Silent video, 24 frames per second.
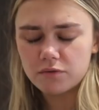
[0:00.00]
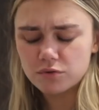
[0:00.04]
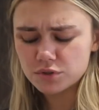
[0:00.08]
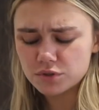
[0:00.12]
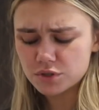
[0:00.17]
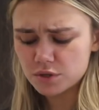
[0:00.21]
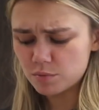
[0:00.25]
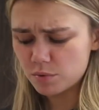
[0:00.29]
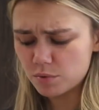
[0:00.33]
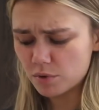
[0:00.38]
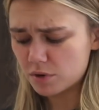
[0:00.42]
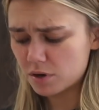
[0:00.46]
I've
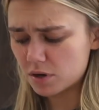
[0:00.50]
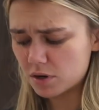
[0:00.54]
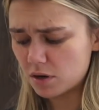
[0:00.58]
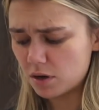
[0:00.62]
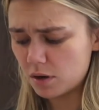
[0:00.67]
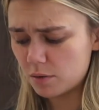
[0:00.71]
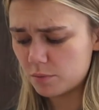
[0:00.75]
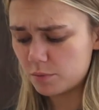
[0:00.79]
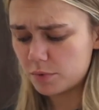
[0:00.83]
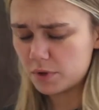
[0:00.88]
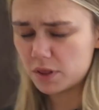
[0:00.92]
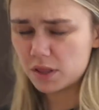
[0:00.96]
also woken
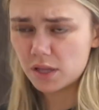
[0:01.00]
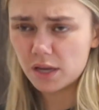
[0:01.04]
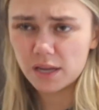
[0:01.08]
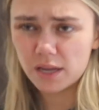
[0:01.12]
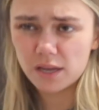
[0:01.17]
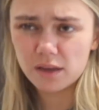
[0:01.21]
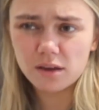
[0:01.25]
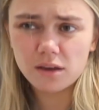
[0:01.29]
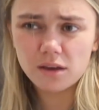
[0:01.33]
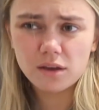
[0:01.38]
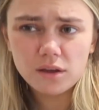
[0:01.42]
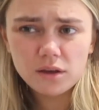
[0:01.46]
up with
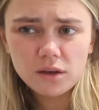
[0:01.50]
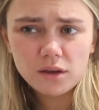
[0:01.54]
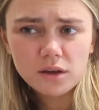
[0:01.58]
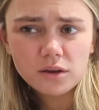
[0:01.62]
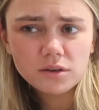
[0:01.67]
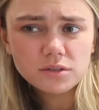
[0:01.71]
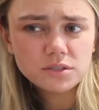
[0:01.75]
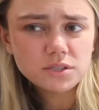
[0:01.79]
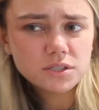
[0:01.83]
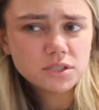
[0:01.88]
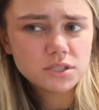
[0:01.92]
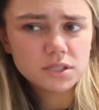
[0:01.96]
like
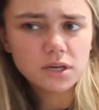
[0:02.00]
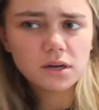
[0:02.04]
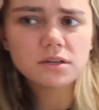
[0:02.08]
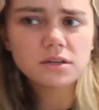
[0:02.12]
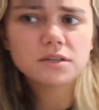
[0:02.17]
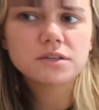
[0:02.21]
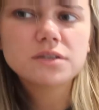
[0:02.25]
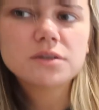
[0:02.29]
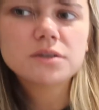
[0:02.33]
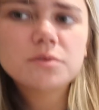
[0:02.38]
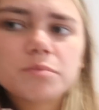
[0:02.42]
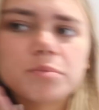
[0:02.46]

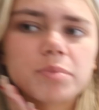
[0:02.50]
such